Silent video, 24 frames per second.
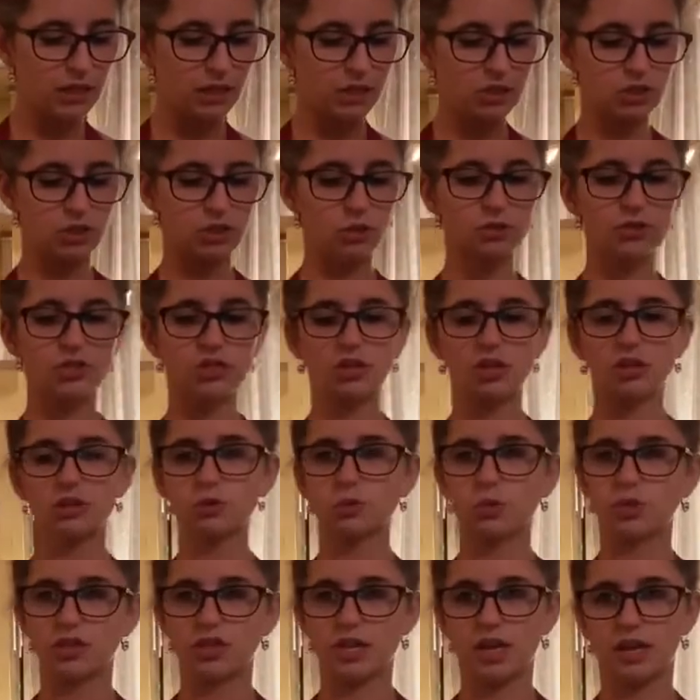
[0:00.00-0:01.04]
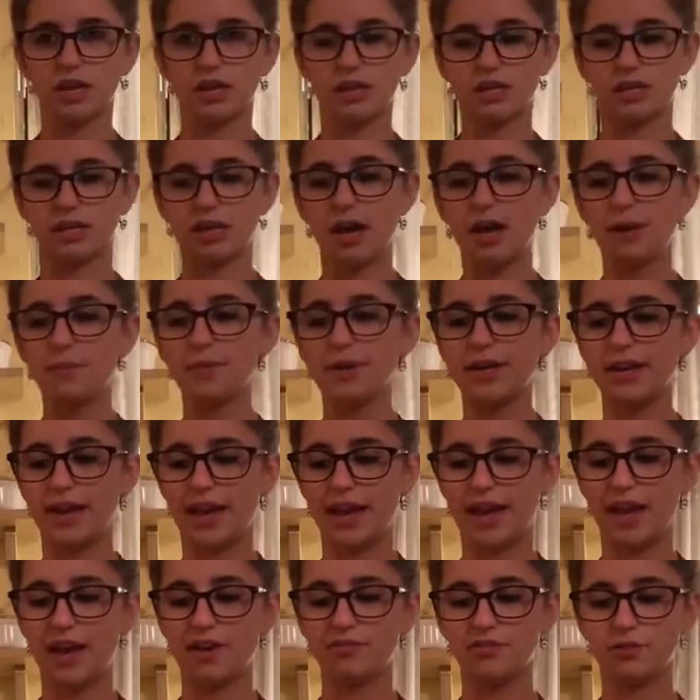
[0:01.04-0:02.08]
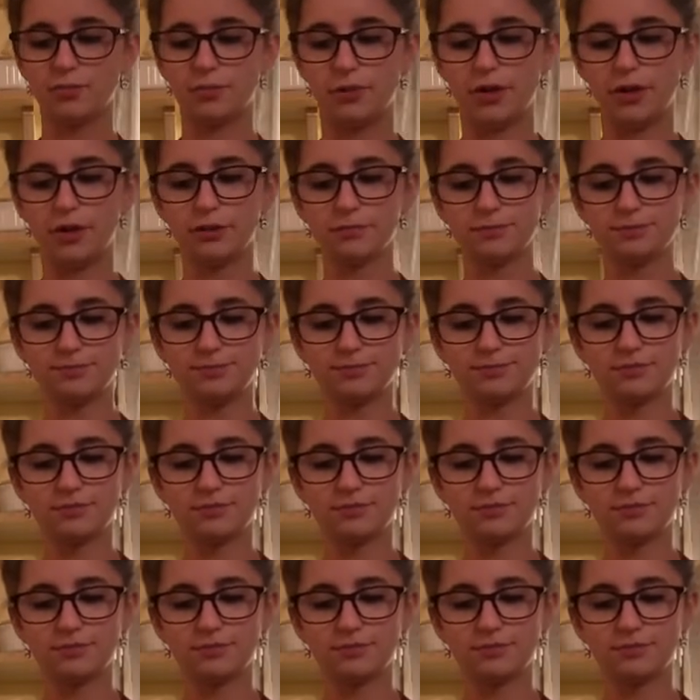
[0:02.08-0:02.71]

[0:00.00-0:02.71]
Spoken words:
So it starts with 1.5 cups of butter.